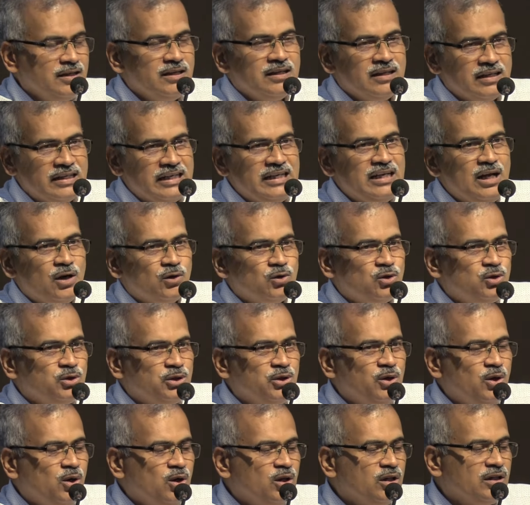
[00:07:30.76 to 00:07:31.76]
read out to
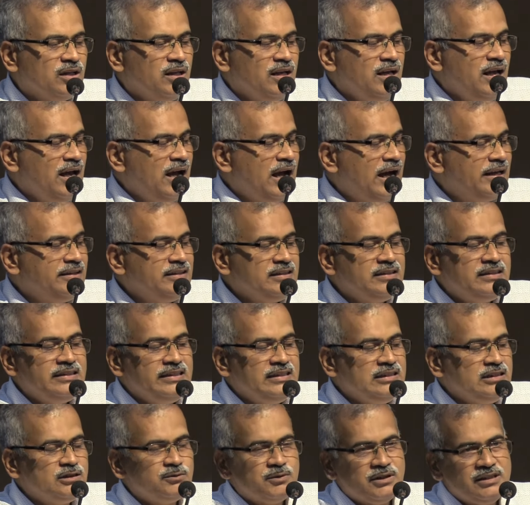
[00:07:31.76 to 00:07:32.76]
you all, and it
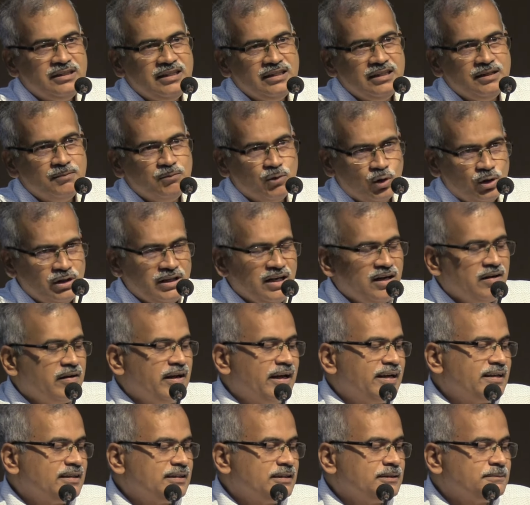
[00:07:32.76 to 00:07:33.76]
deals with the Munkar
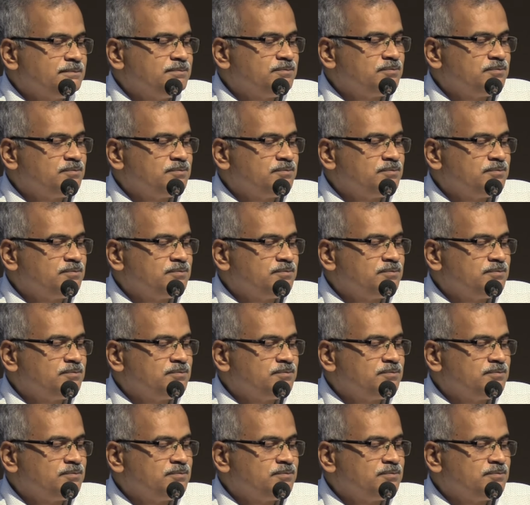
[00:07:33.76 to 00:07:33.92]
Act.